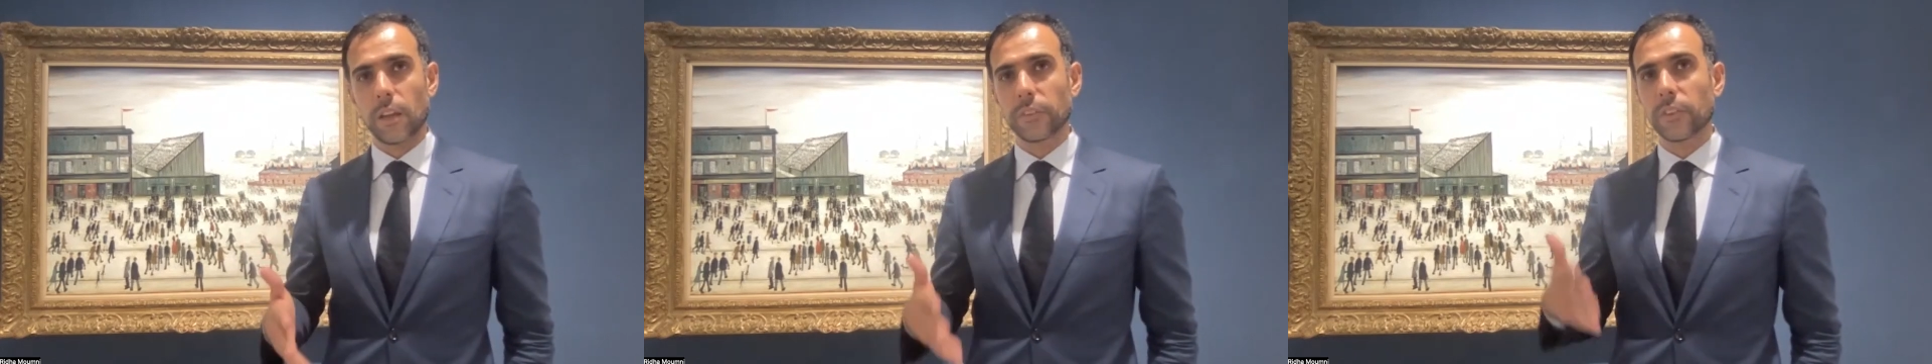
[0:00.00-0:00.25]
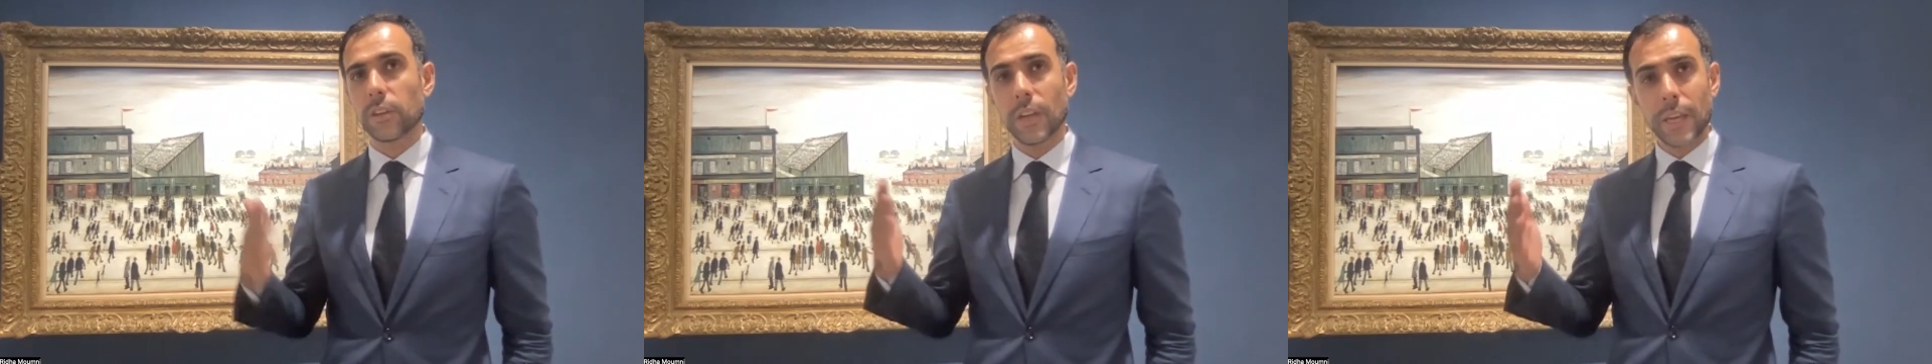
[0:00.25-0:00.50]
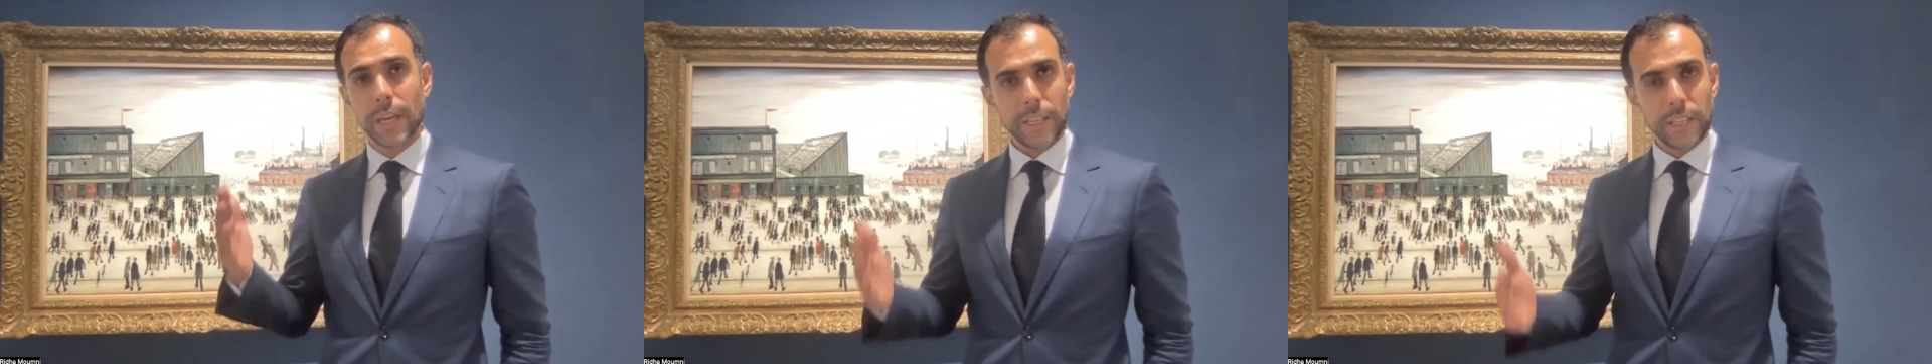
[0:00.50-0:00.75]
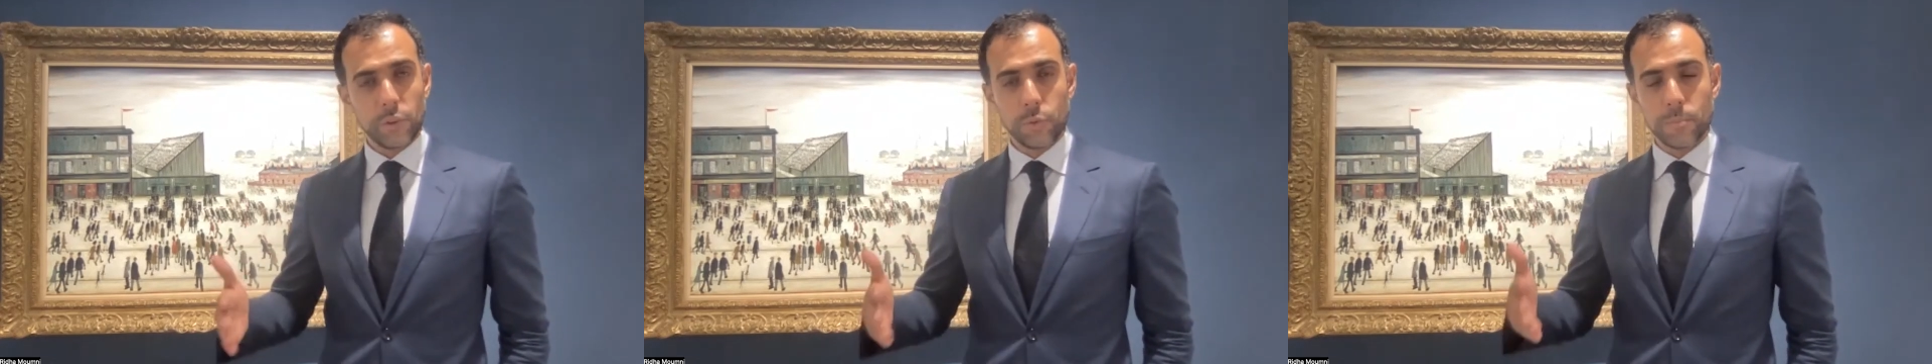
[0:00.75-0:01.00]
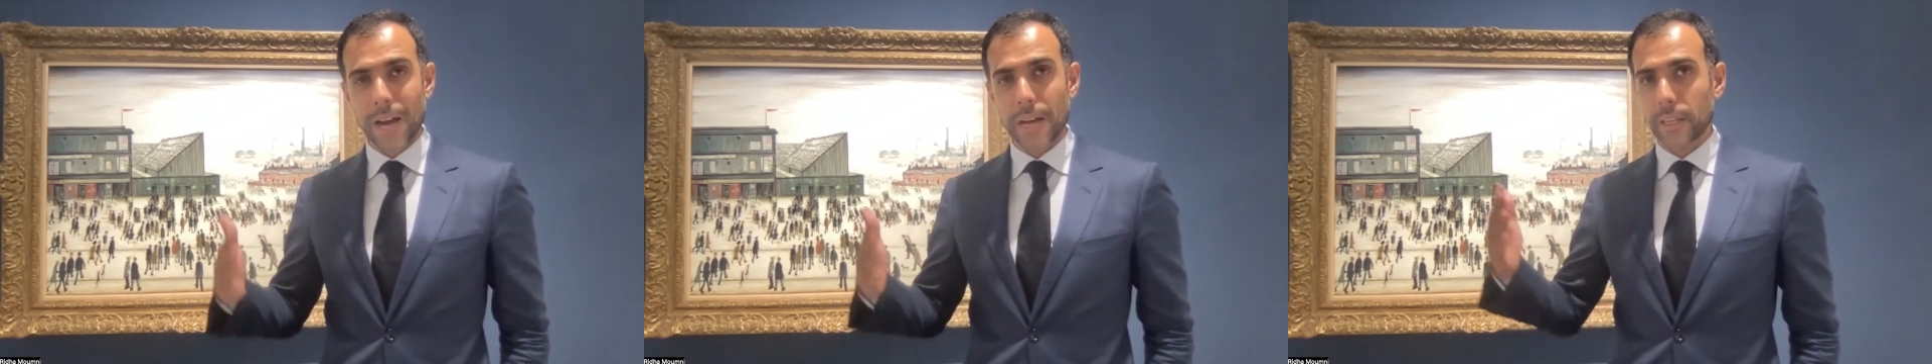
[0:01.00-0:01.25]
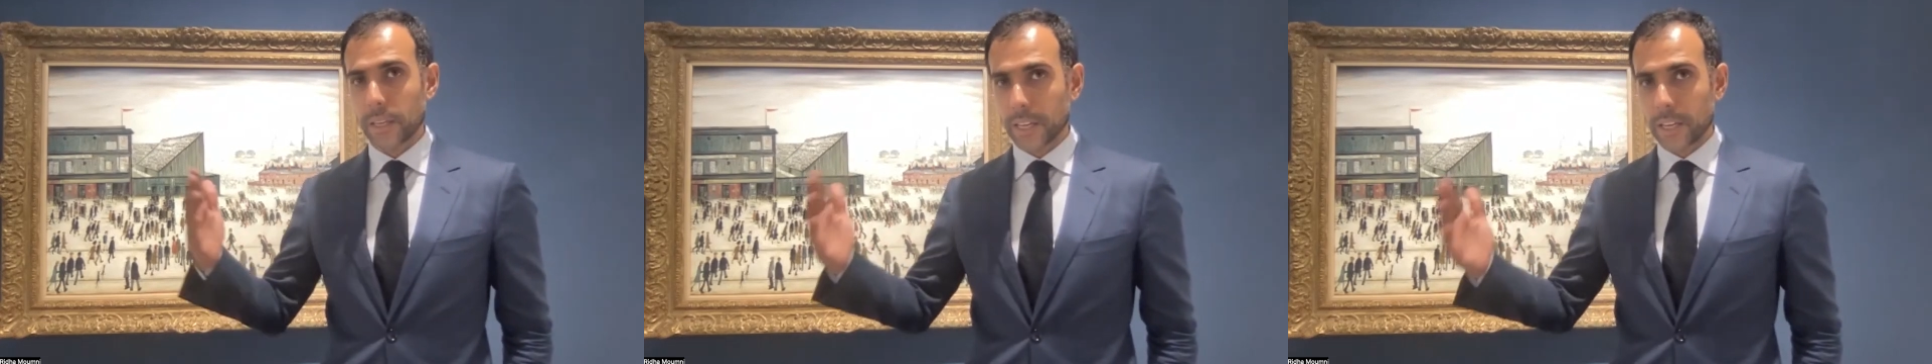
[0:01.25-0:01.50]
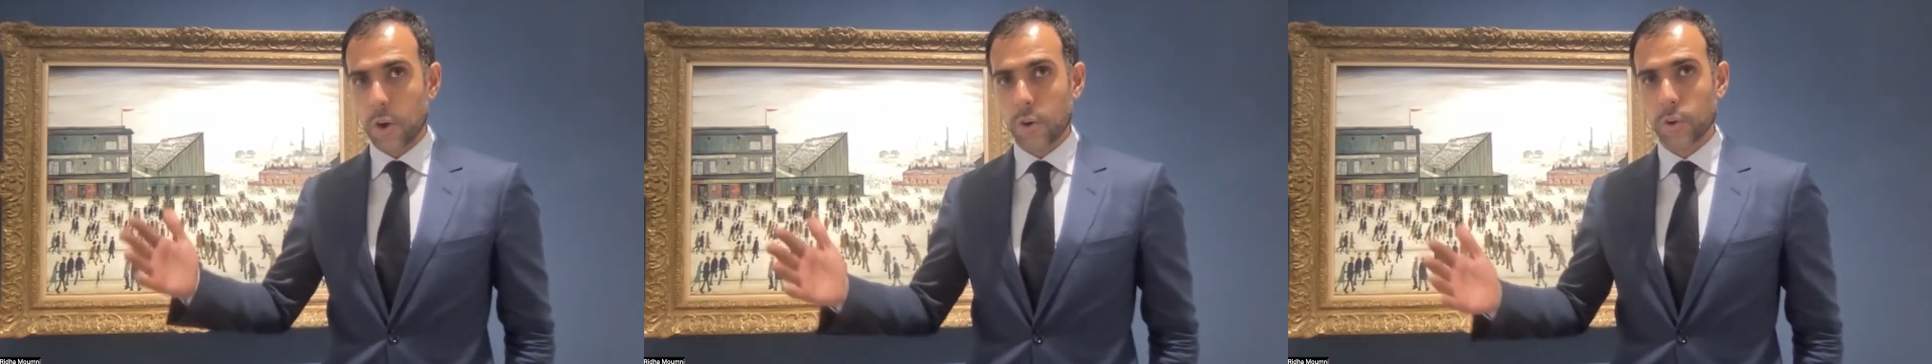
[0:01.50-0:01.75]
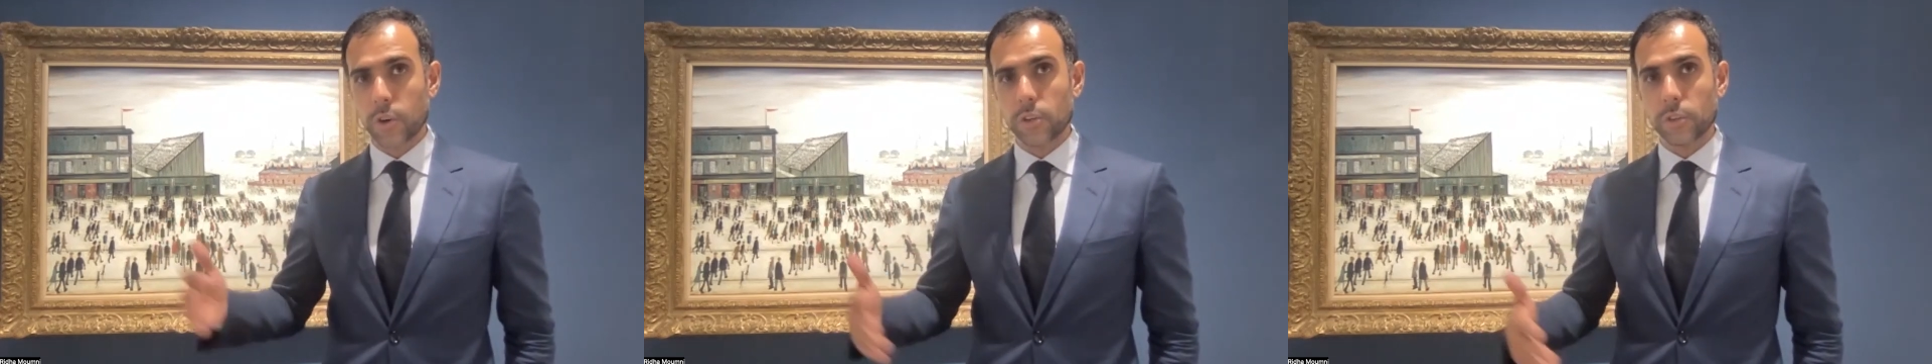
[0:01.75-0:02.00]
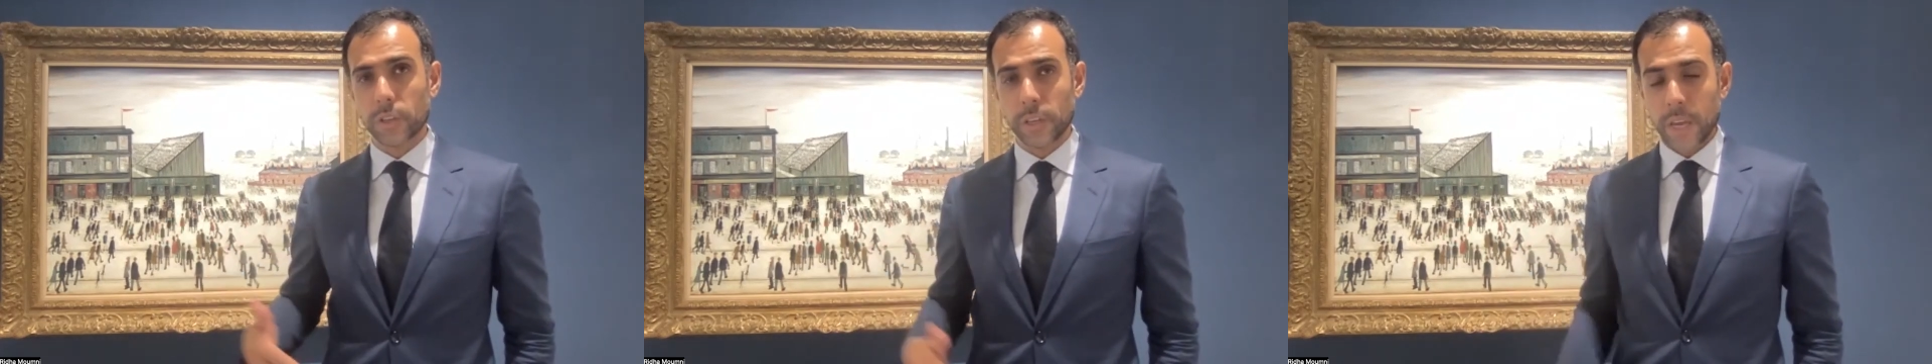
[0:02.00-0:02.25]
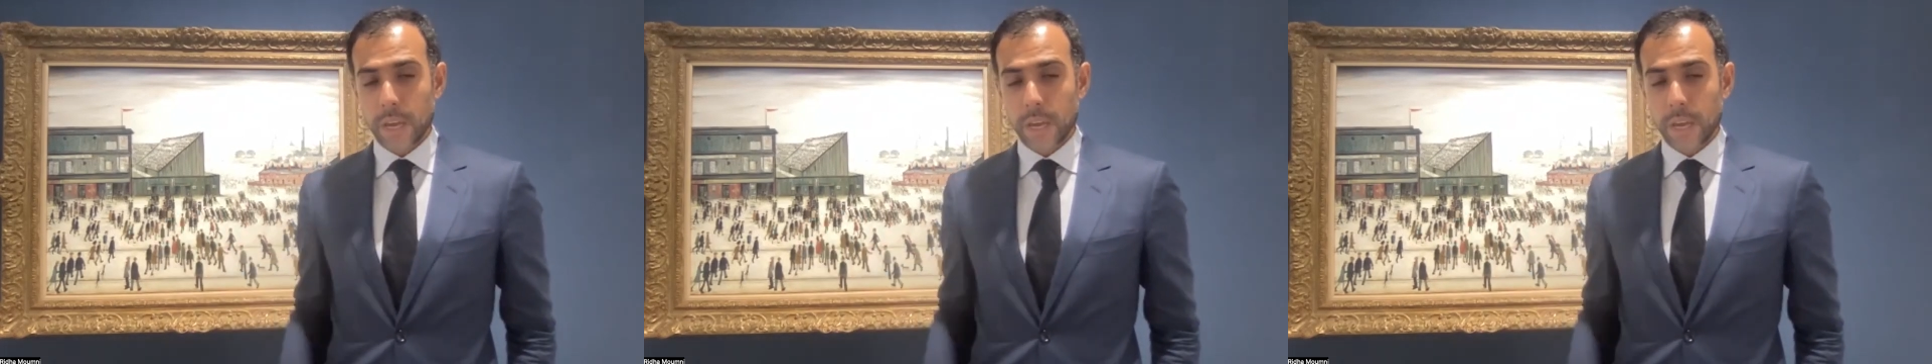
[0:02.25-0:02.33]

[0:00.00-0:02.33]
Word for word: London, in Dubai, in Hong Kong.